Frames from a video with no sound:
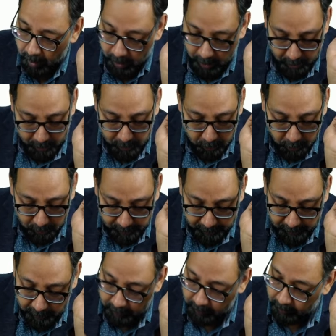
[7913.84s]
so this
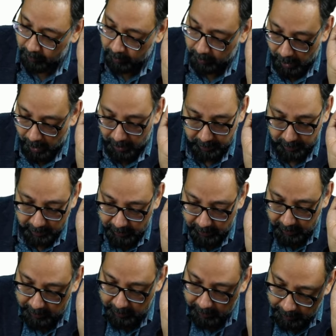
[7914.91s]
is answer
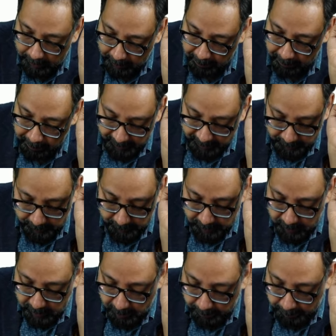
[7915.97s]
is B. This is
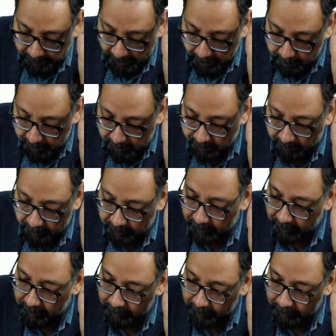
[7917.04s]
the primary function.